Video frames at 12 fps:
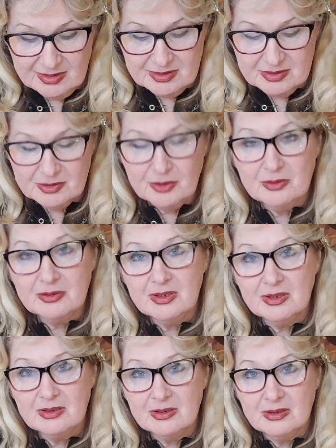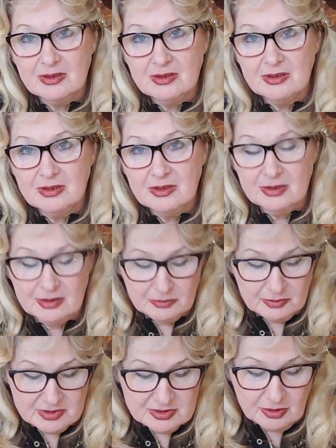so he
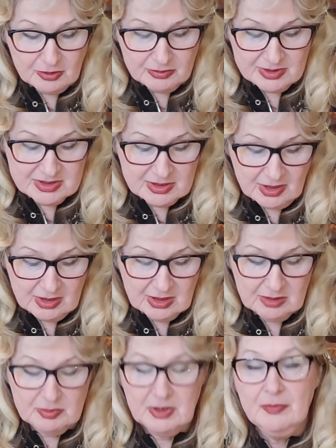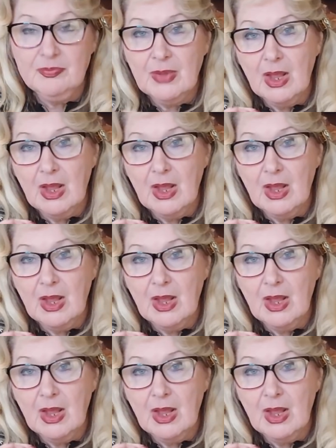was always telling me,